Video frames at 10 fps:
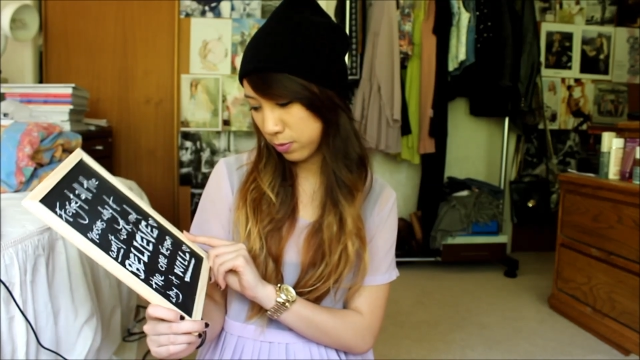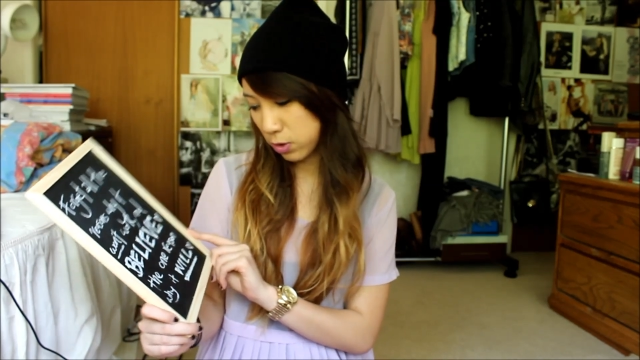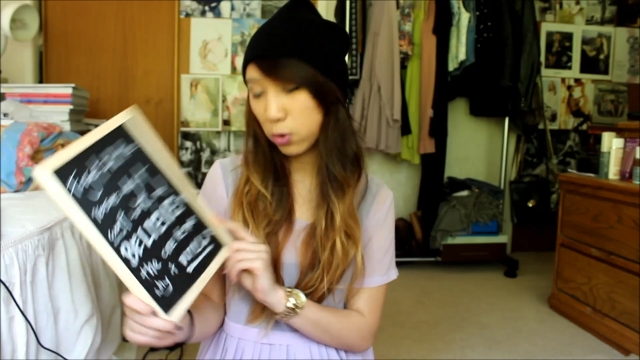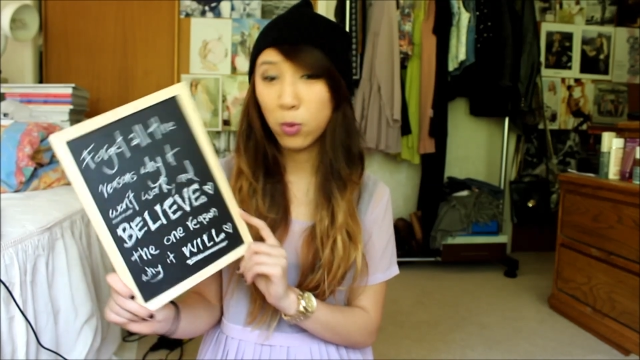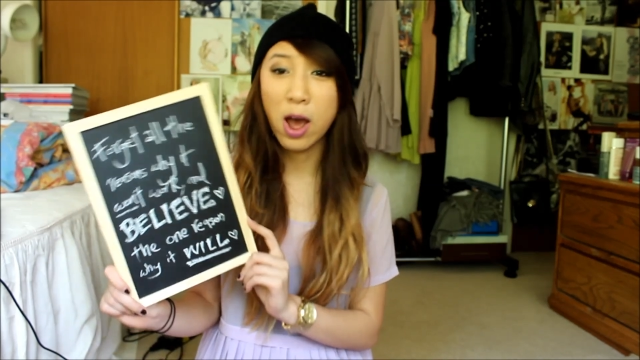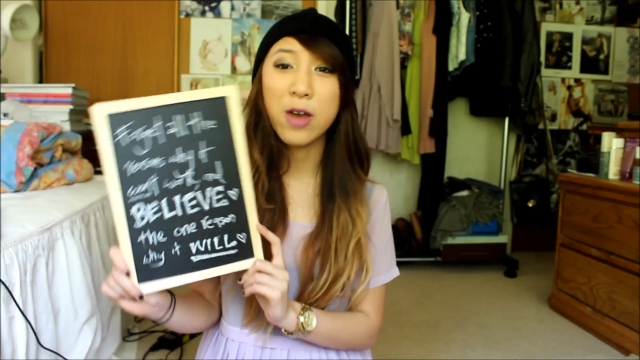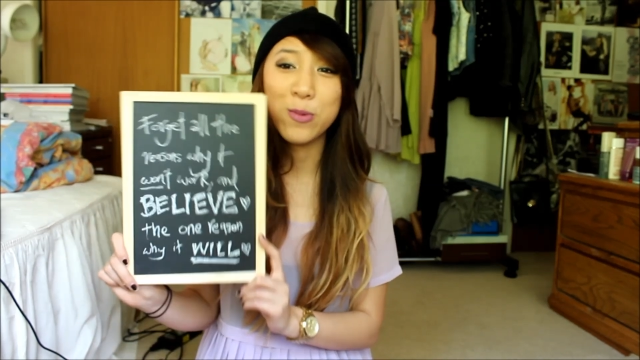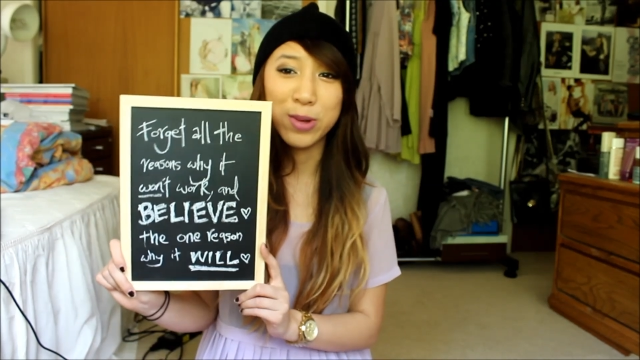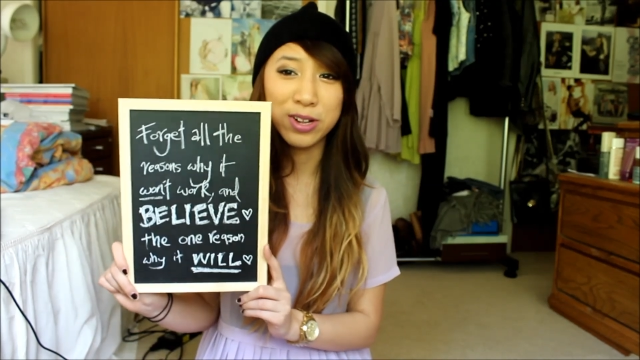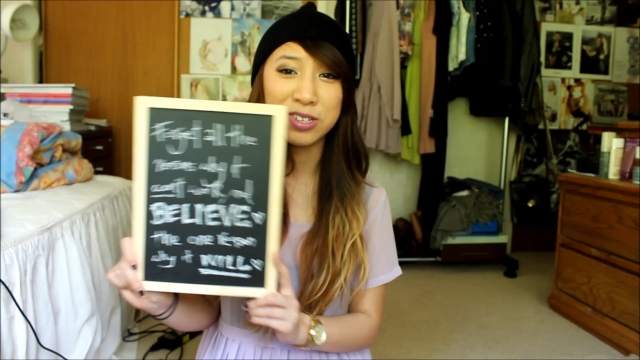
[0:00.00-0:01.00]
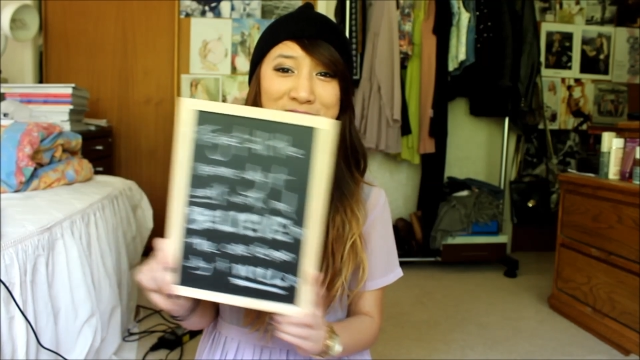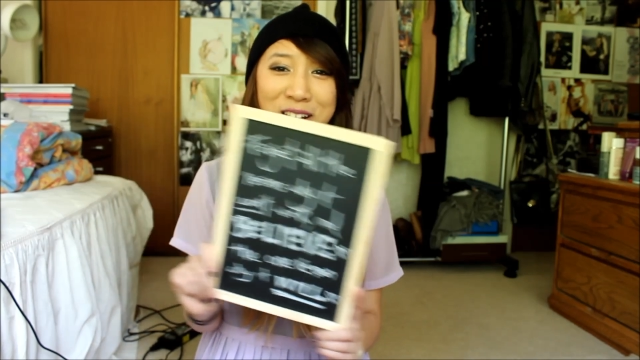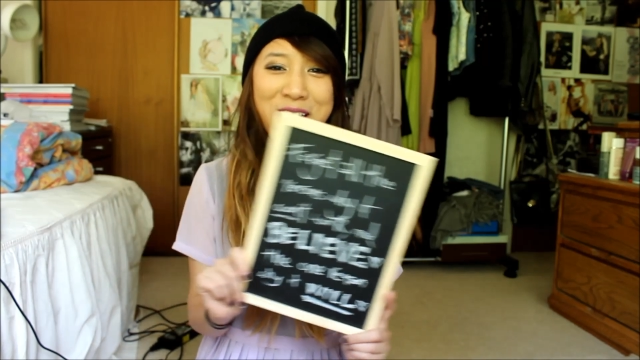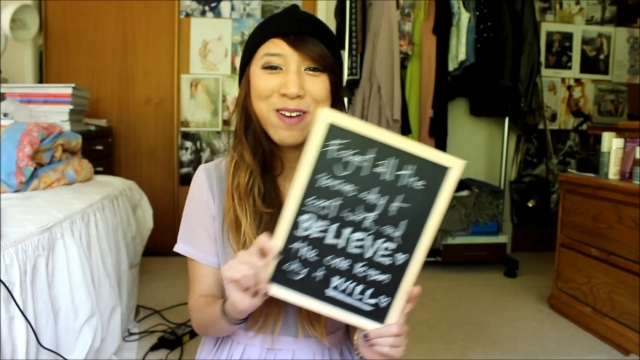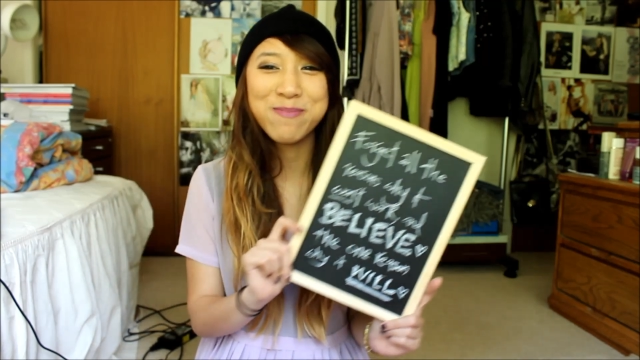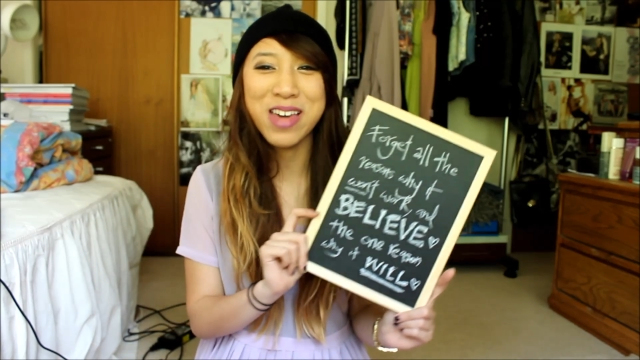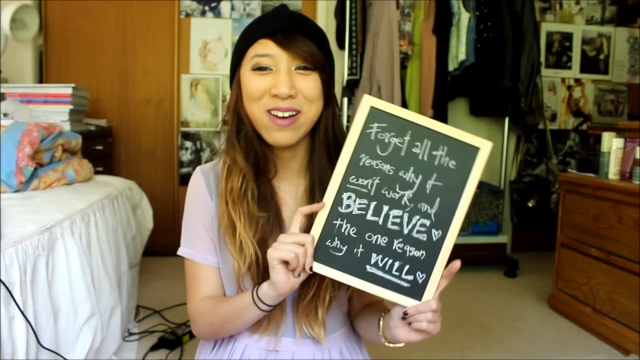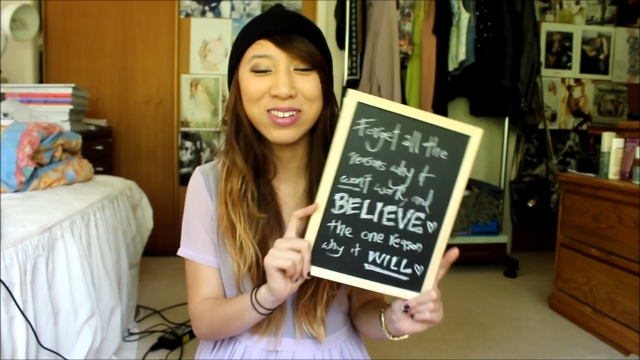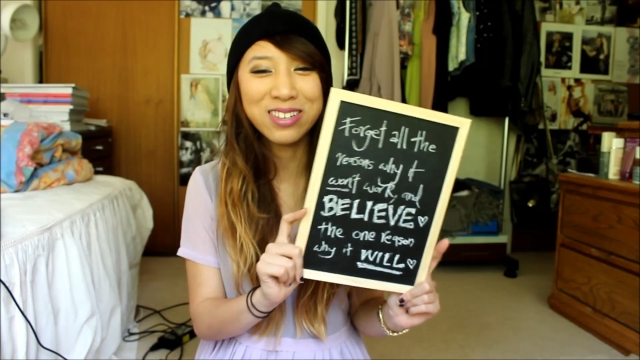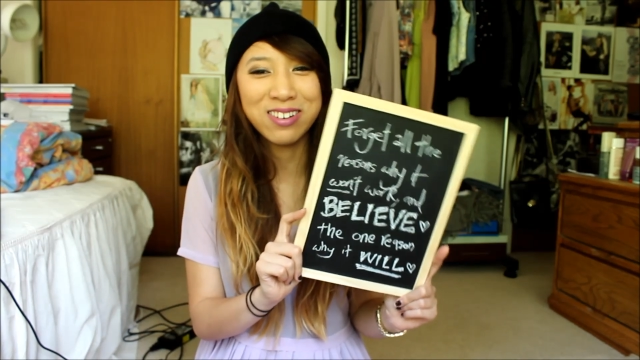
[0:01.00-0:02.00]
Or why it will. So that
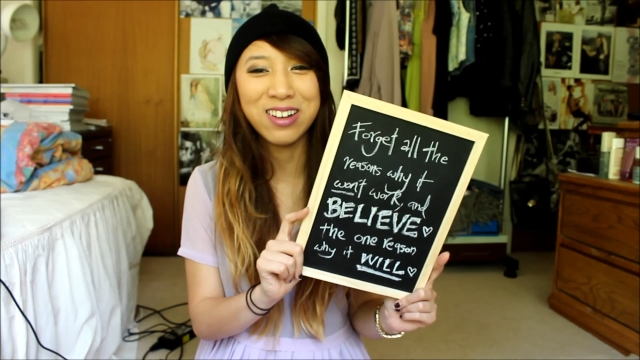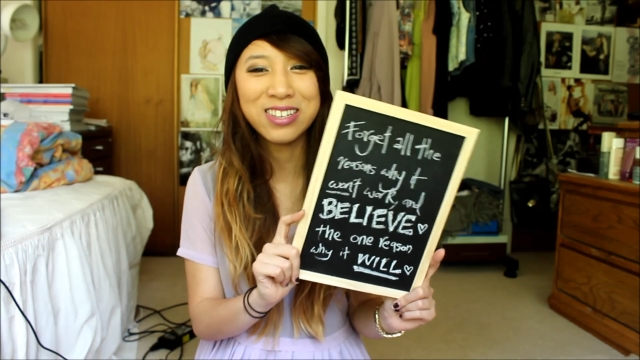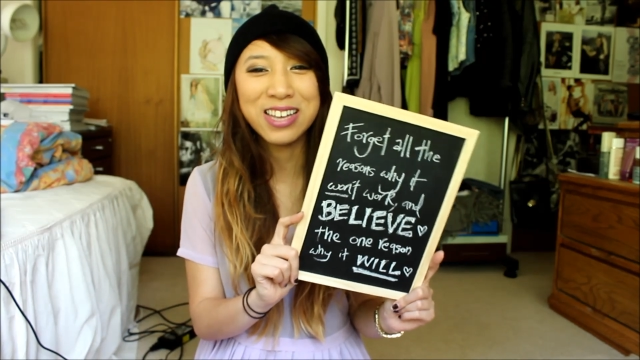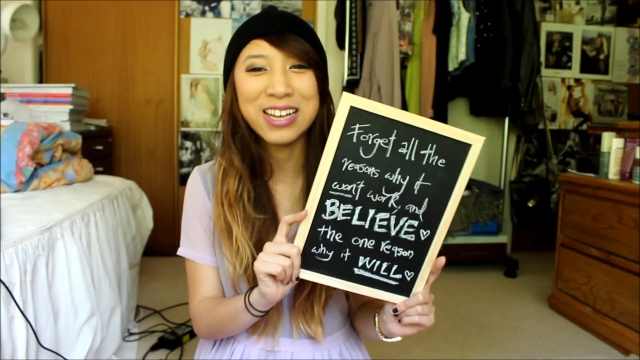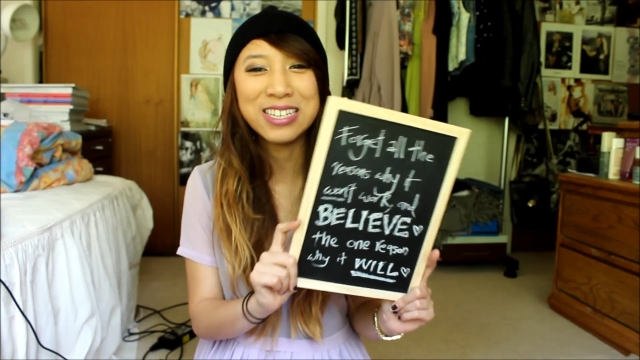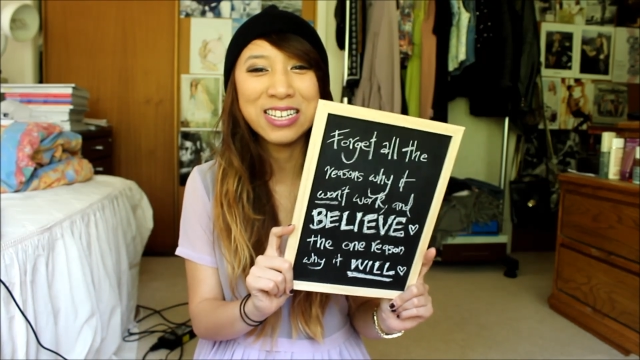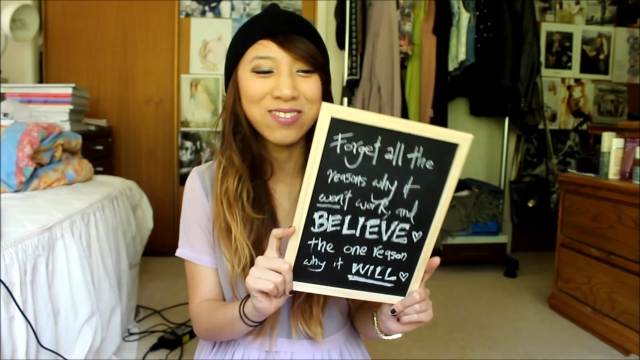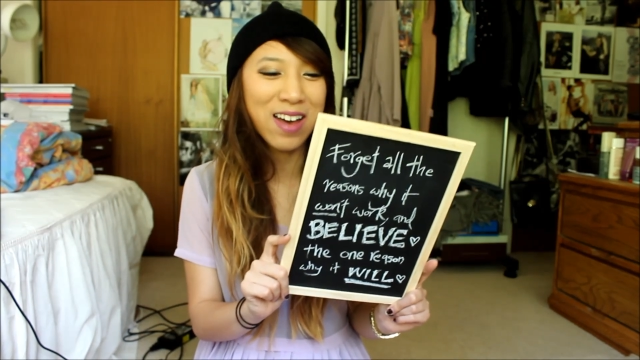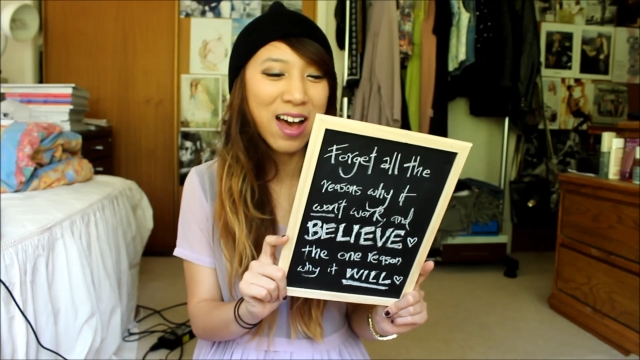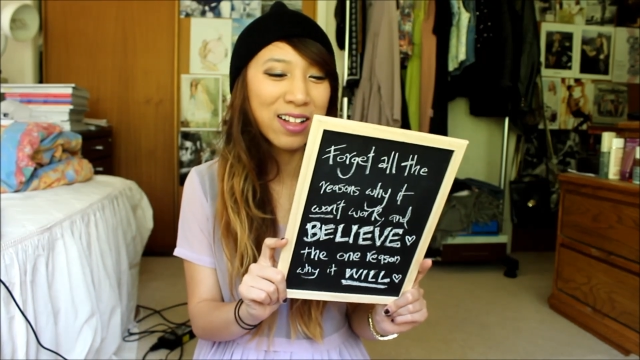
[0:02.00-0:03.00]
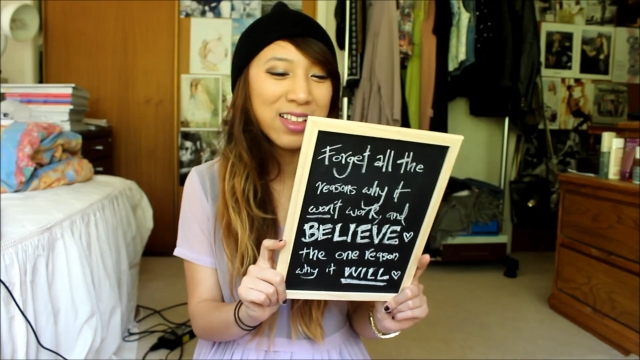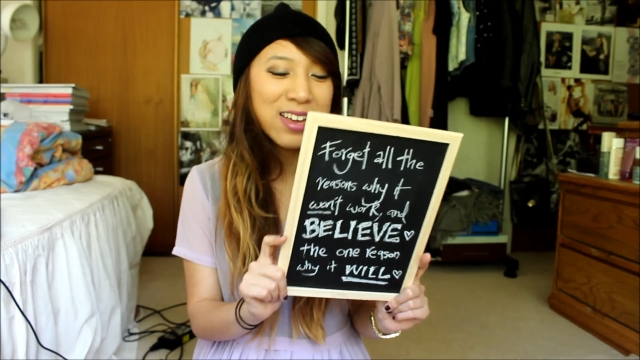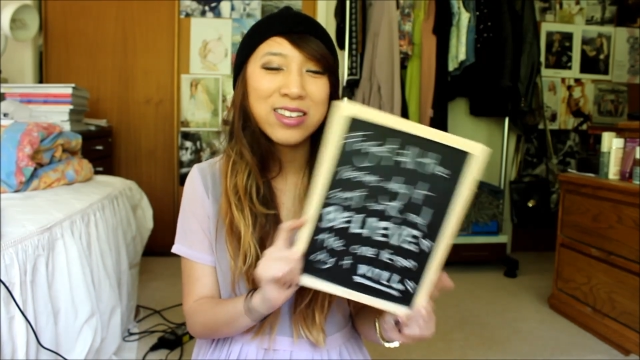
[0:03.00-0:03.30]
was $3.90 as well.